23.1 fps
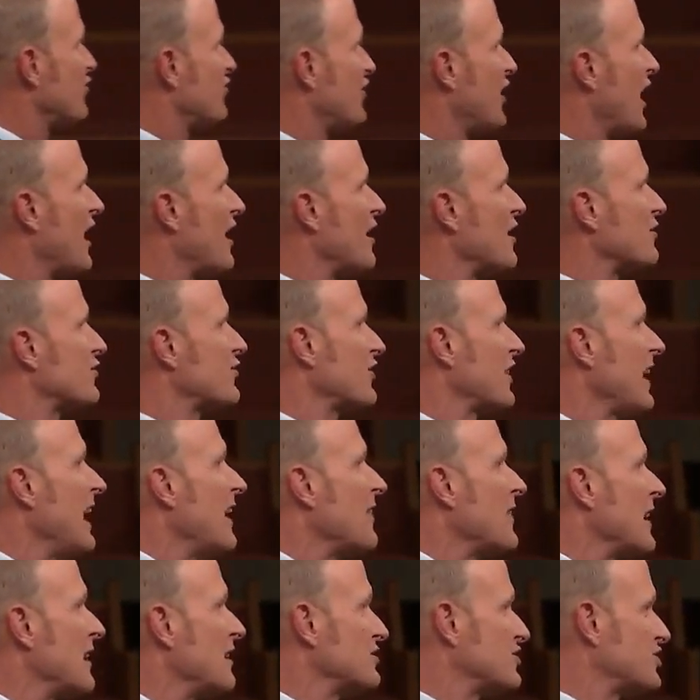church
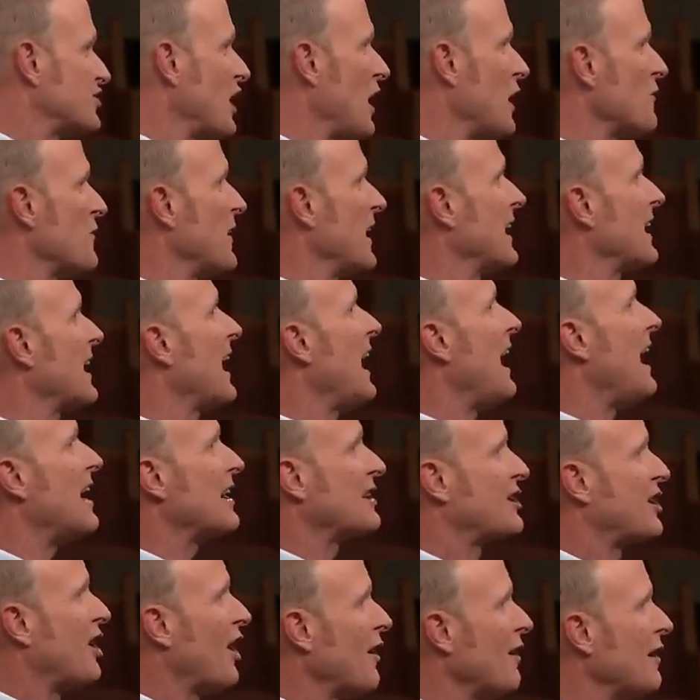that are serving God
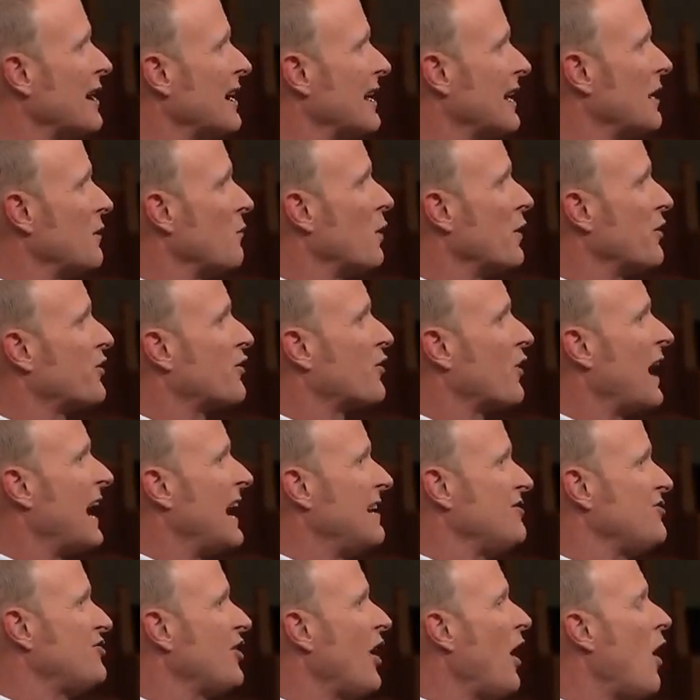currently with
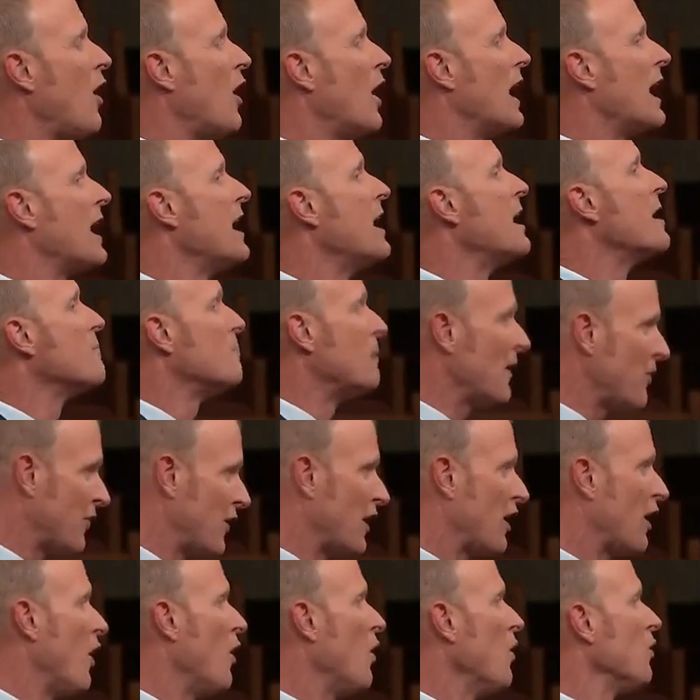great joy, but
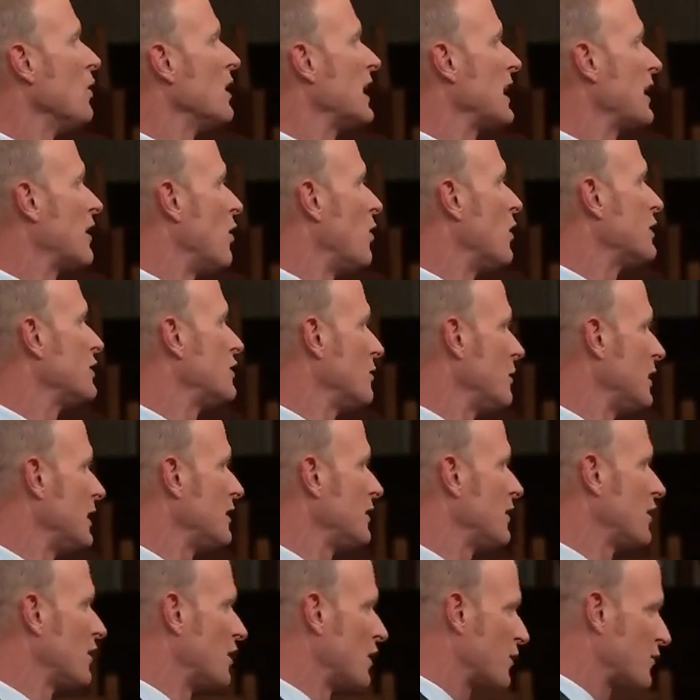they're only going to
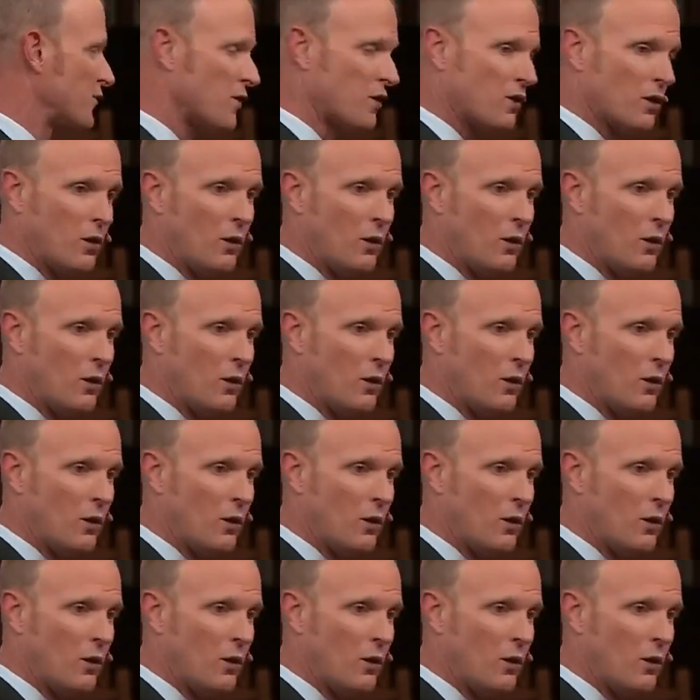endure for a